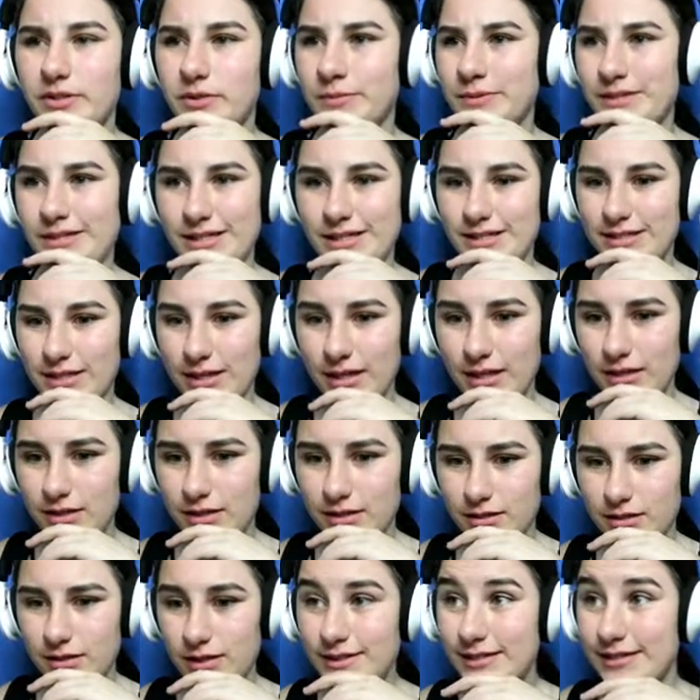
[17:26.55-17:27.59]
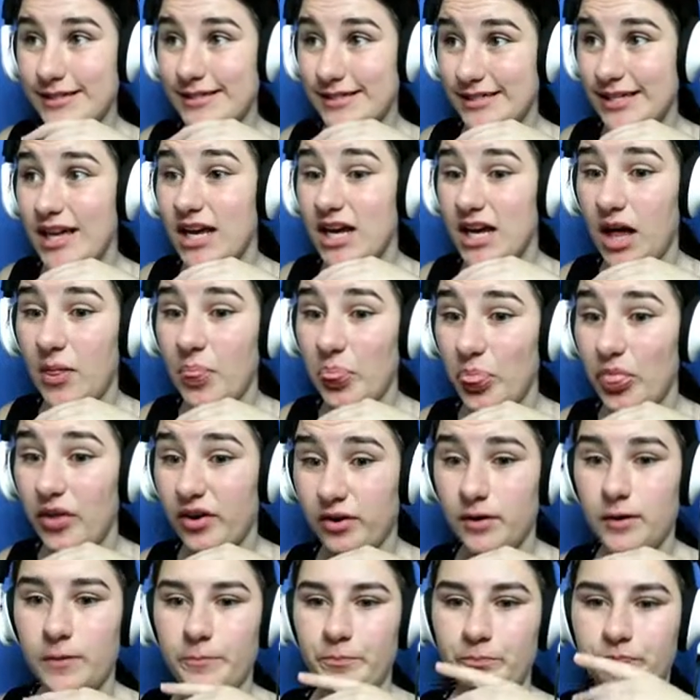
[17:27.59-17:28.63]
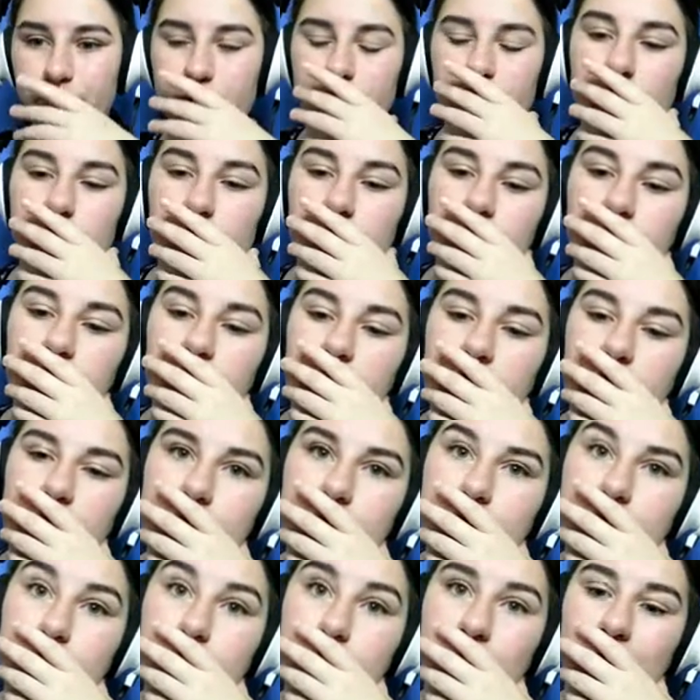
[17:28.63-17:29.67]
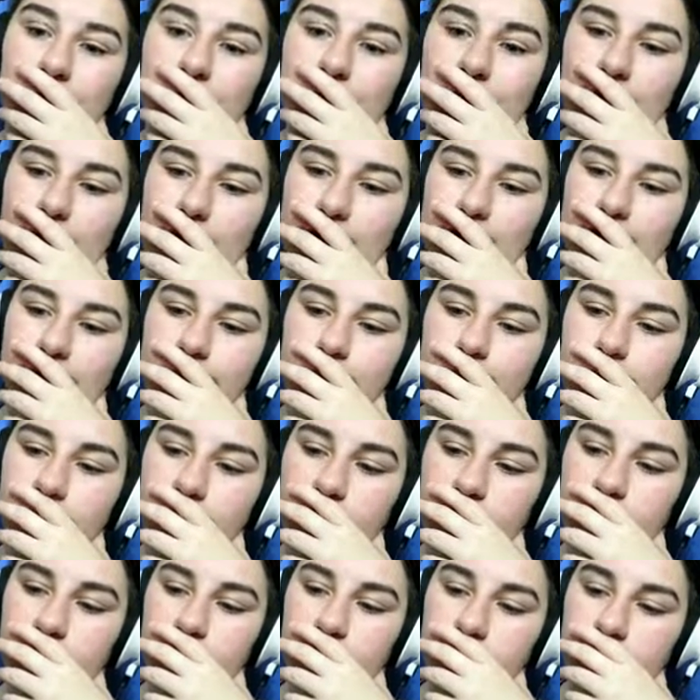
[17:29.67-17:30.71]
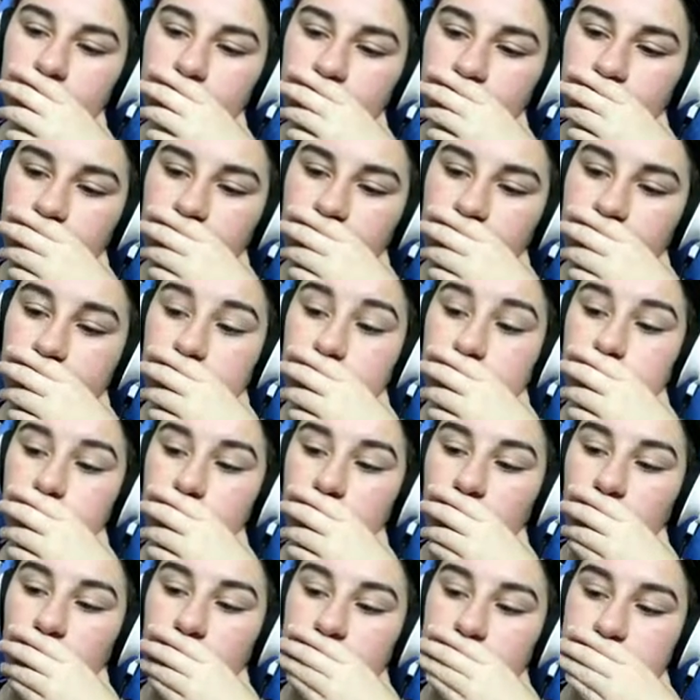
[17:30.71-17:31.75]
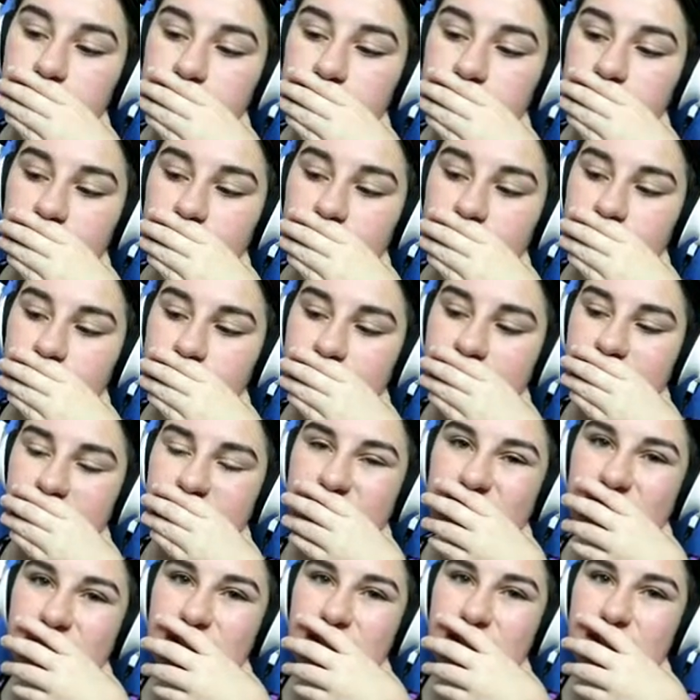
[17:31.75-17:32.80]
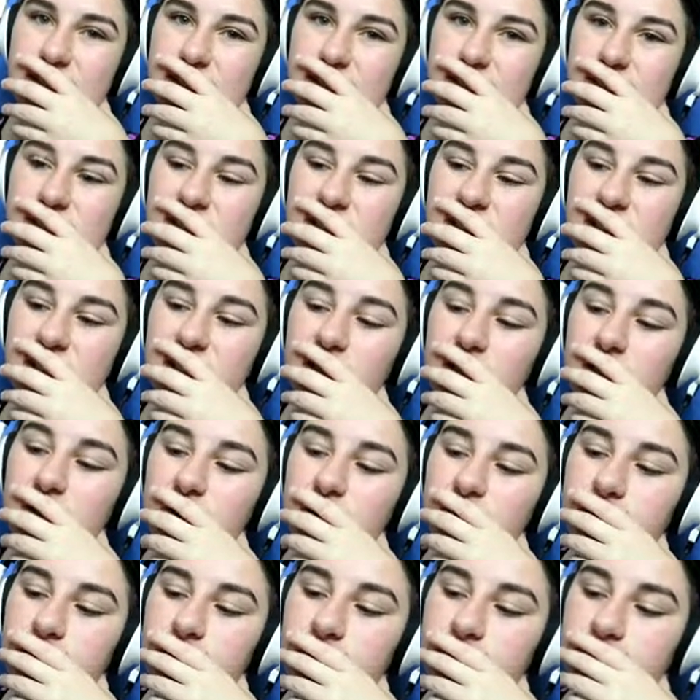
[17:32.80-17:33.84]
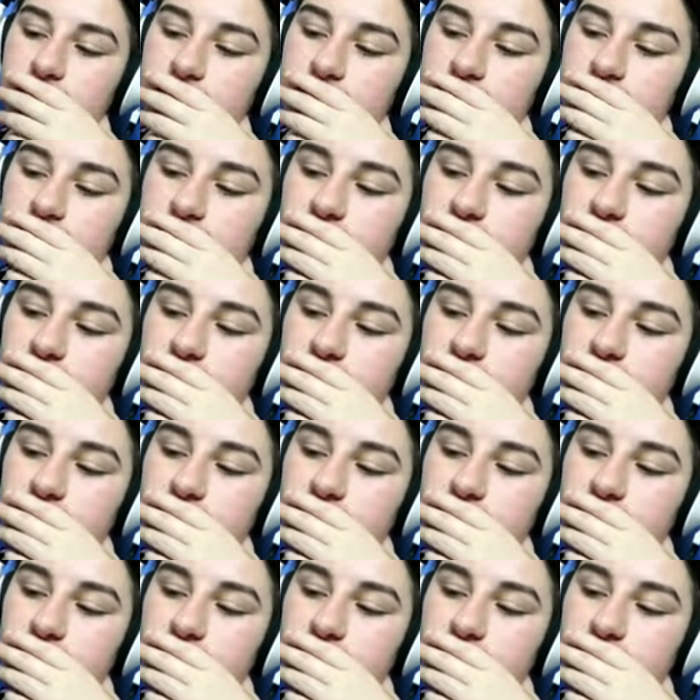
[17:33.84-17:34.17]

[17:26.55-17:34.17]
Barry, you better come back. Hey, Barry. Hey, boss. Got some bad news.